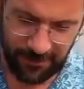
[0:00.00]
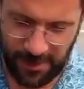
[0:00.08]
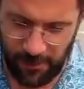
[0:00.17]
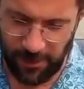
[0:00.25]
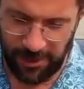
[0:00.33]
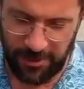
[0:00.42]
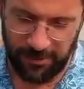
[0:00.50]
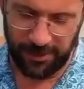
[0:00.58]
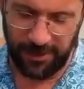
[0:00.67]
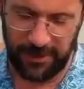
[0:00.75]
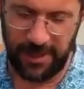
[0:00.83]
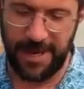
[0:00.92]
then we're going to
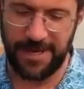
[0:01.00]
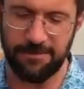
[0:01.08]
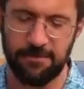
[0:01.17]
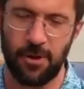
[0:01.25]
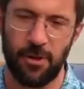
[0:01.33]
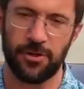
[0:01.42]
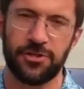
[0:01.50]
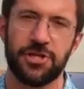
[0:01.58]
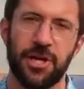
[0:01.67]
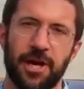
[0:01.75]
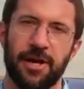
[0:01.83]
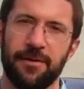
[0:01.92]
put a light
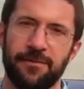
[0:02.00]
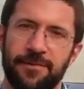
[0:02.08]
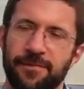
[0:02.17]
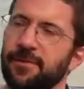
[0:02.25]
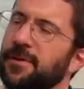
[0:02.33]
mulch of